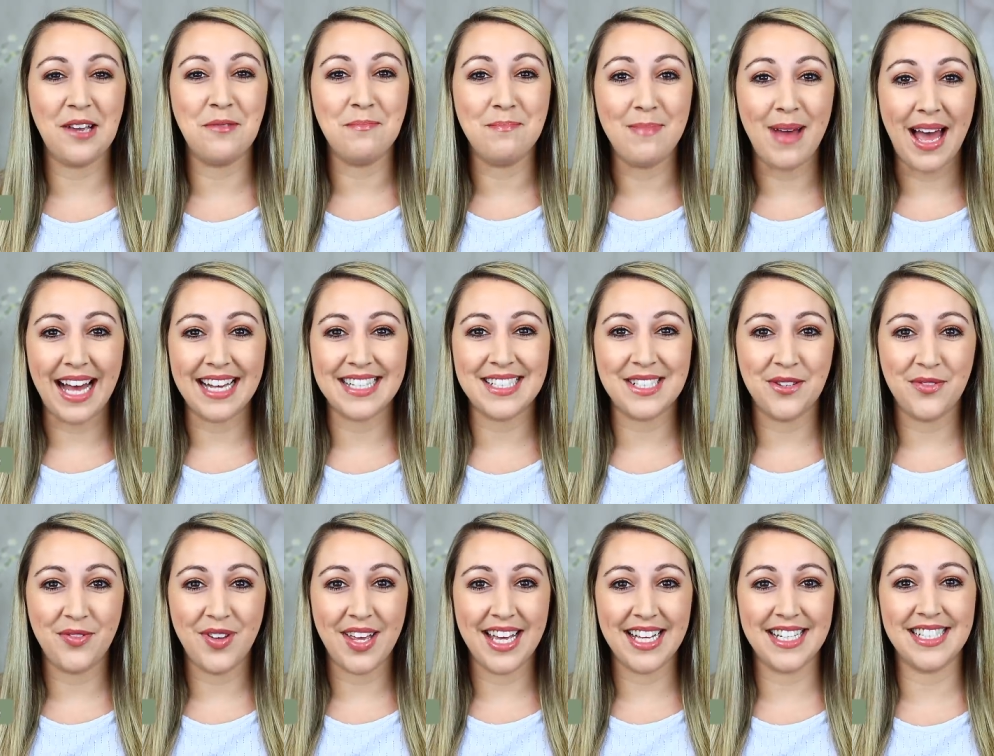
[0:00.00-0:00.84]

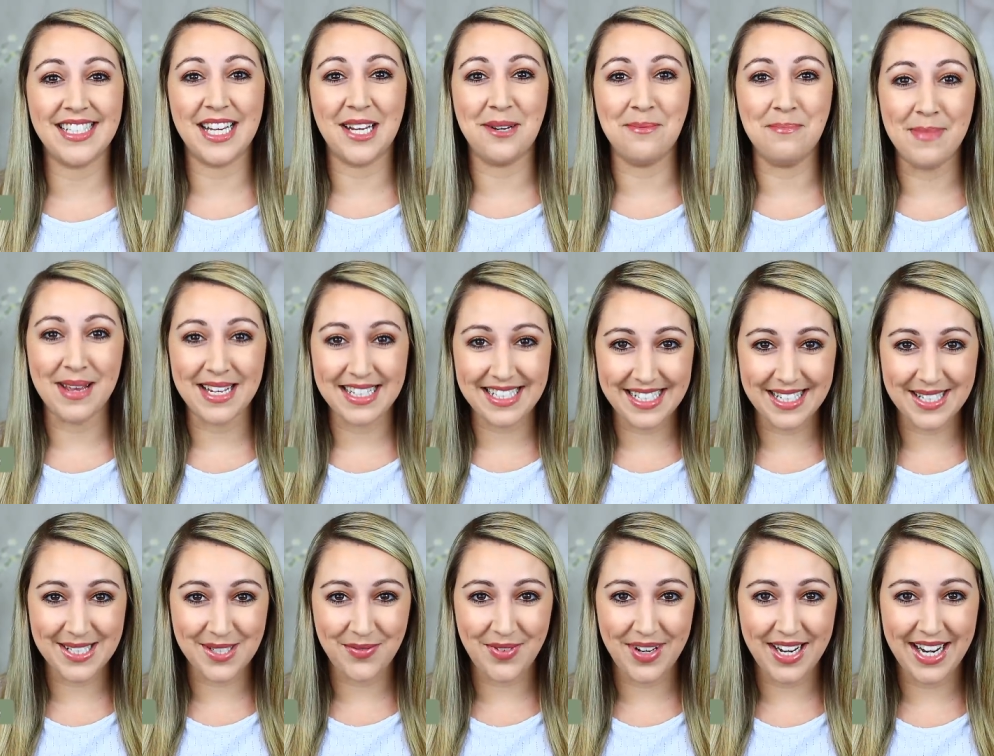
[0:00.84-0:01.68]
massive hits and
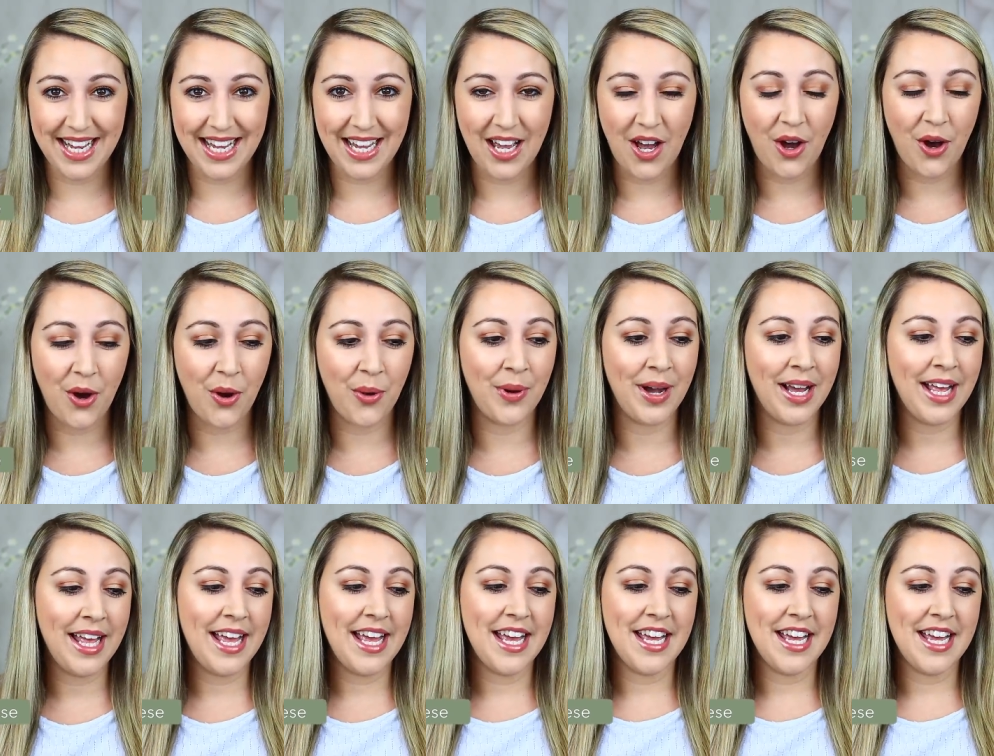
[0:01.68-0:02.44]
misses video.